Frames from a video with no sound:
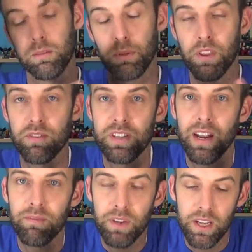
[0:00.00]
But there's
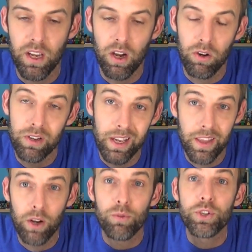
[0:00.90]
not a video, and
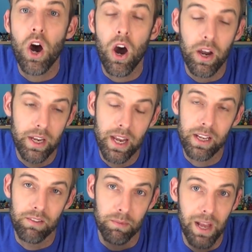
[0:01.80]
they don't talk in
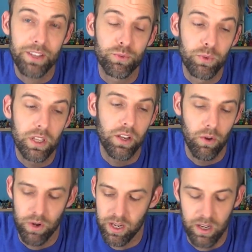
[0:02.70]
any of them. That's real
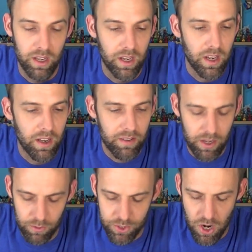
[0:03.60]
annoying. They
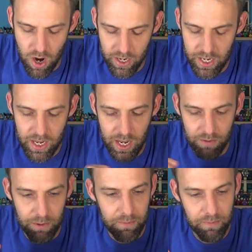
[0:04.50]
don't talk in any
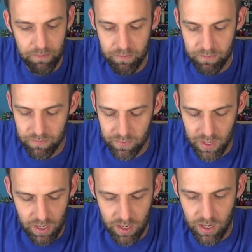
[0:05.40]
of them,
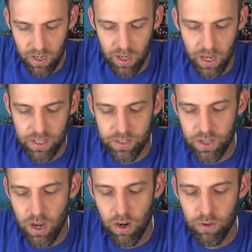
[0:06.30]
and
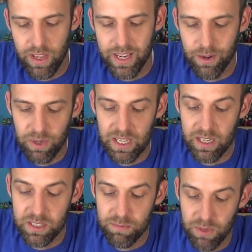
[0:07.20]
so they can't really
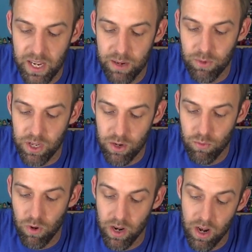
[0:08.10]
explain what you
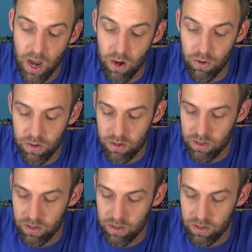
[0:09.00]
want to know.